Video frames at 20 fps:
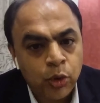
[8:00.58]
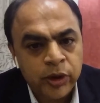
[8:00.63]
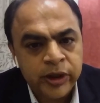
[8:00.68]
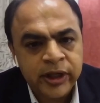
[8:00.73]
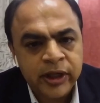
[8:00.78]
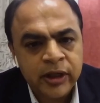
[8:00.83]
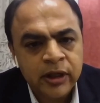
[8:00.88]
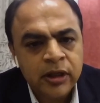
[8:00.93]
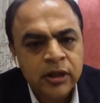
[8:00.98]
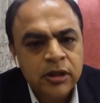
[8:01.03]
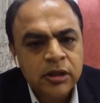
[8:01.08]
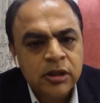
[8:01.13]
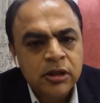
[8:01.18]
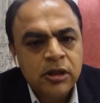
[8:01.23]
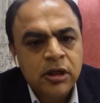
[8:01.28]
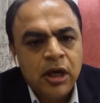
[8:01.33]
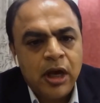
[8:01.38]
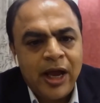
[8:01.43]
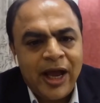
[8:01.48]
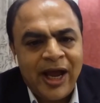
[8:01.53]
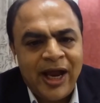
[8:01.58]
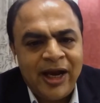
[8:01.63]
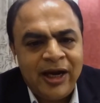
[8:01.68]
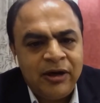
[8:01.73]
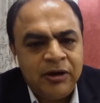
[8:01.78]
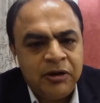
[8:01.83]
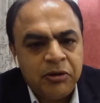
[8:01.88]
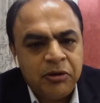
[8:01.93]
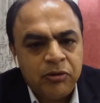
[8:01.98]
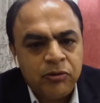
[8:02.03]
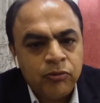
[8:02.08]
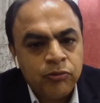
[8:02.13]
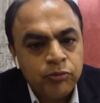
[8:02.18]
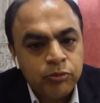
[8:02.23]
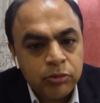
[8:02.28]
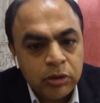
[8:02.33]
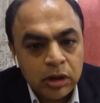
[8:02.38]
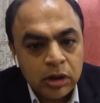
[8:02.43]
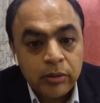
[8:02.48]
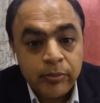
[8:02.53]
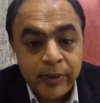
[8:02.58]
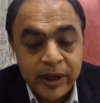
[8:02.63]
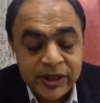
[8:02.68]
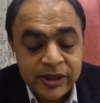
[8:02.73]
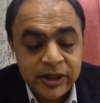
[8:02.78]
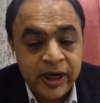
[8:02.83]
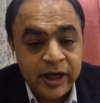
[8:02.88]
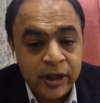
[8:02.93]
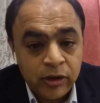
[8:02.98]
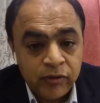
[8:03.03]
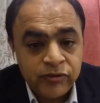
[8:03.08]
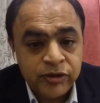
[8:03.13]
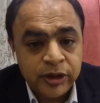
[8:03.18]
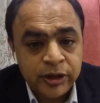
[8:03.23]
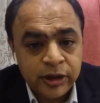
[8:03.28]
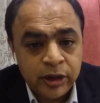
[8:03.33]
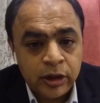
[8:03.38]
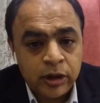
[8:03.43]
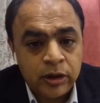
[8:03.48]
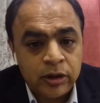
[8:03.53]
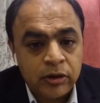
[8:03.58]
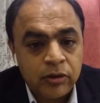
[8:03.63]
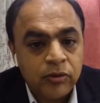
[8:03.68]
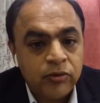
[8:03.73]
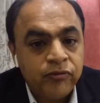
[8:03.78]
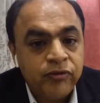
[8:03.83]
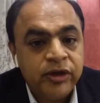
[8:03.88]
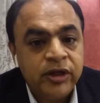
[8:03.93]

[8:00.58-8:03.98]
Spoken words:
growing, and by the end of the year,